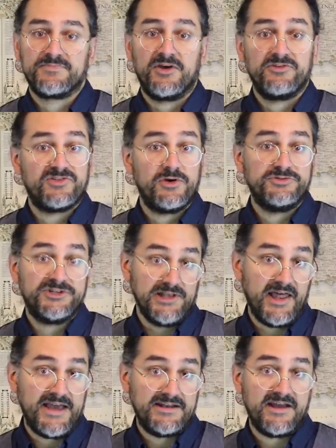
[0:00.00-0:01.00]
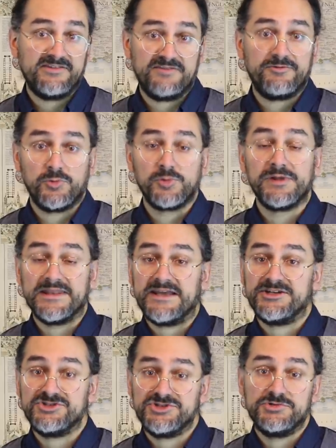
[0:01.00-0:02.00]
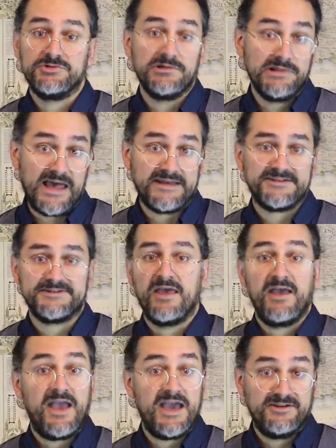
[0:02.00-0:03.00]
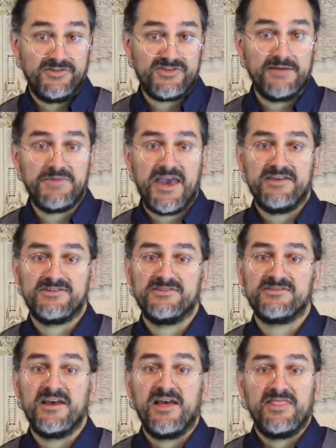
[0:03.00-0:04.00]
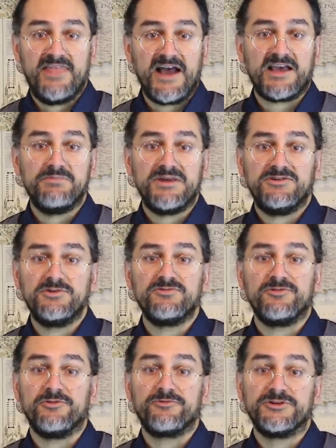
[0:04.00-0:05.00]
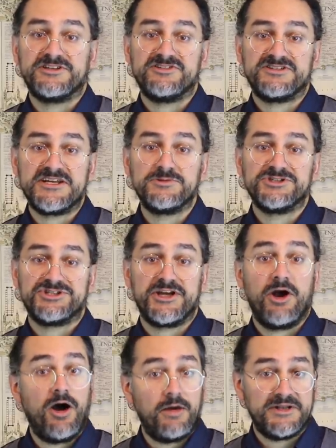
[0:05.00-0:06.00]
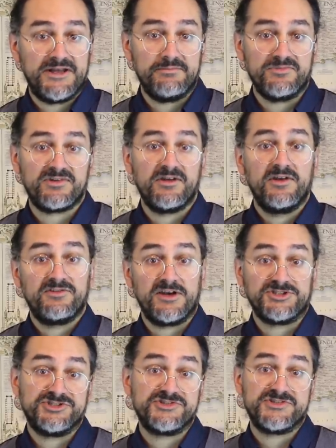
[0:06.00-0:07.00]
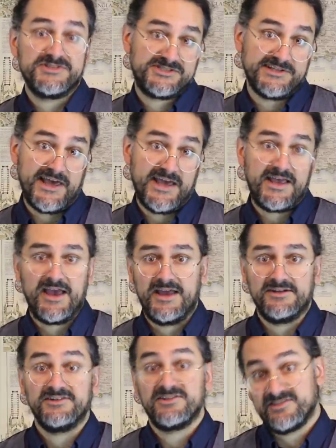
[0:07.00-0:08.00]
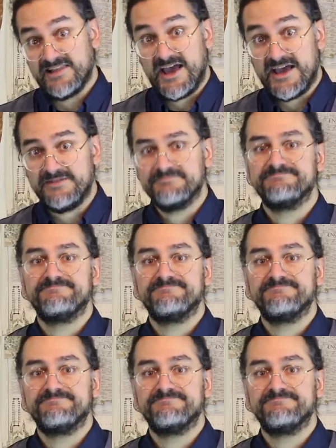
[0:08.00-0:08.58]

So delight as if it were related to light, and in some cases that can be useful for distinguishing homonyms, such as sleigh and sleigh.